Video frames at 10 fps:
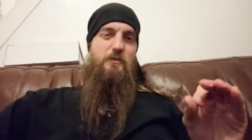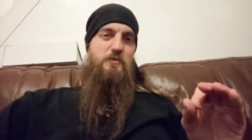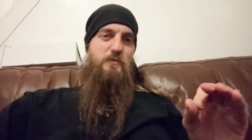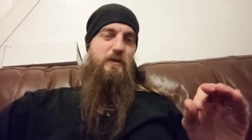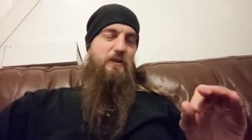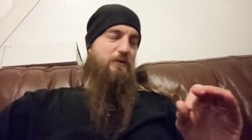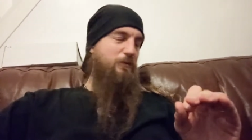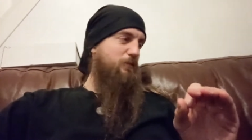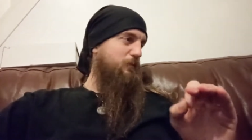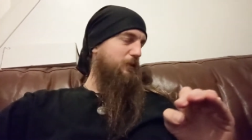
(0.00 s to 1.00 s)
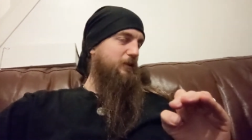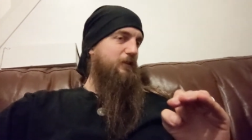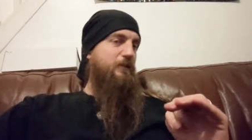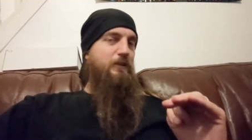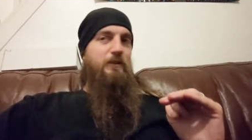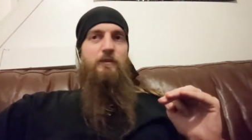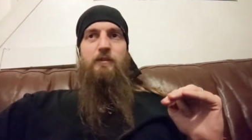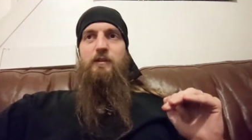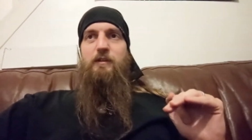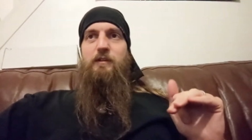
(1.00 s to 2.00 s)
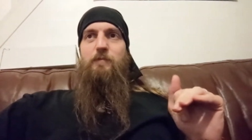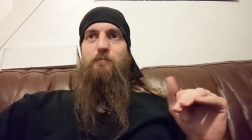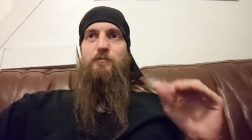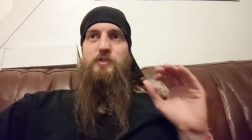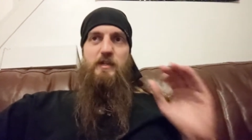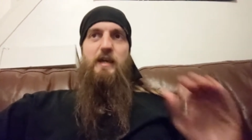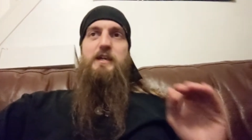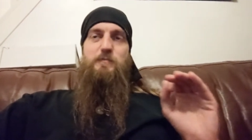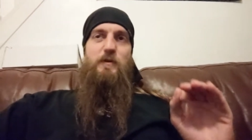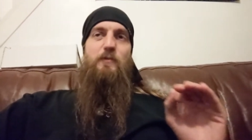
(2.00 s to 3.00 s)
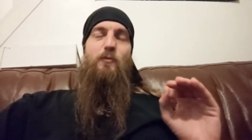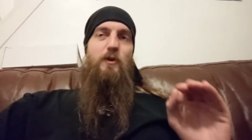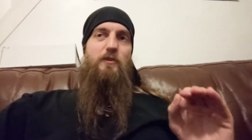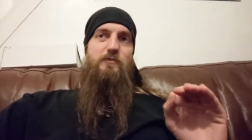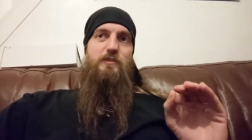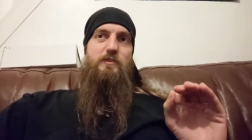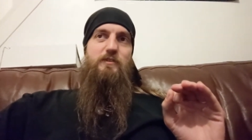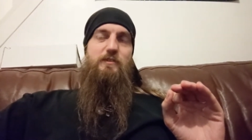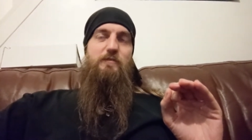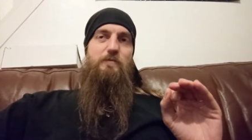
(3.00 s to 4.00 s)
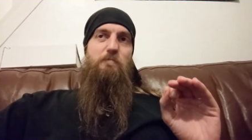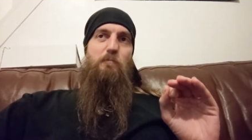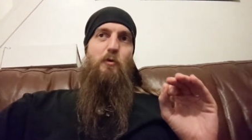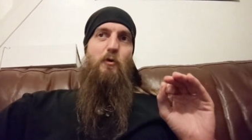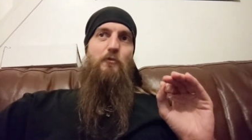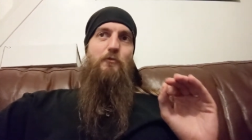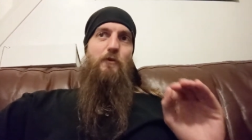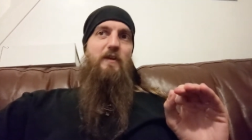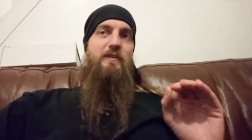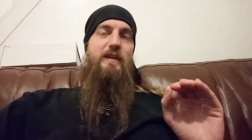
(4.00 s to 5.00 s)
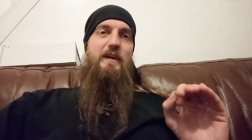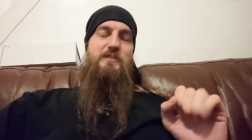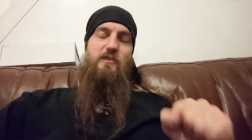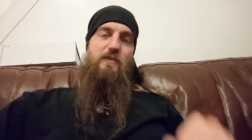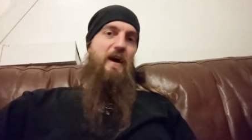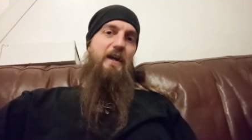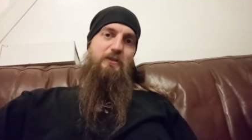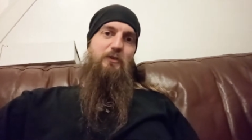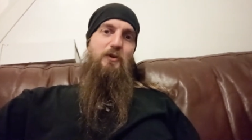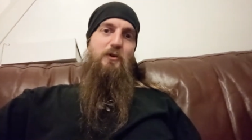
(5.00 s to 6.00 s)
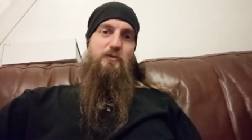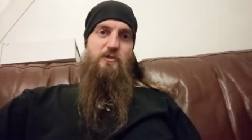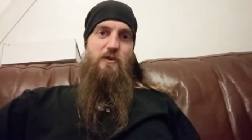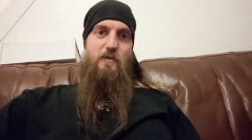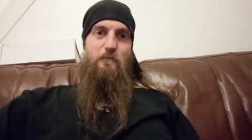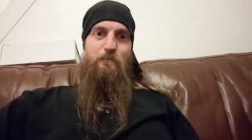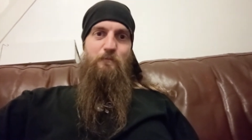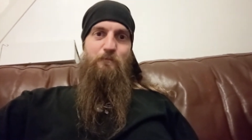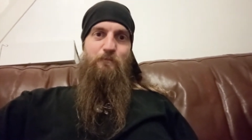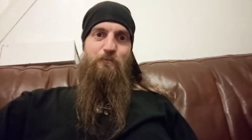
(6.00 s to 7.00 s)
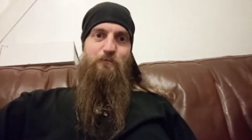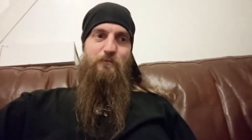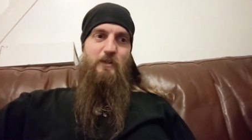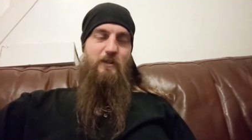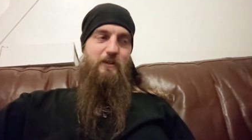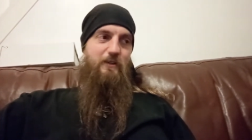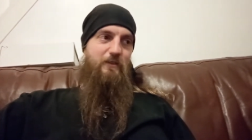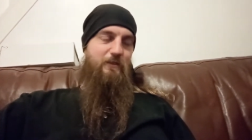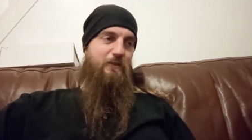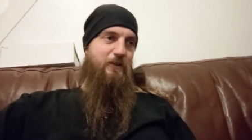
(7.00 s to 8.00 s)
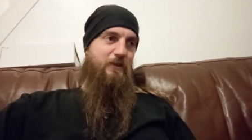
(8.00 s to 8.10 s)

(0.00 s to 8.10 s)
a huge amount out, but um, today has been one of the more fun days I've had in a long time. Uh,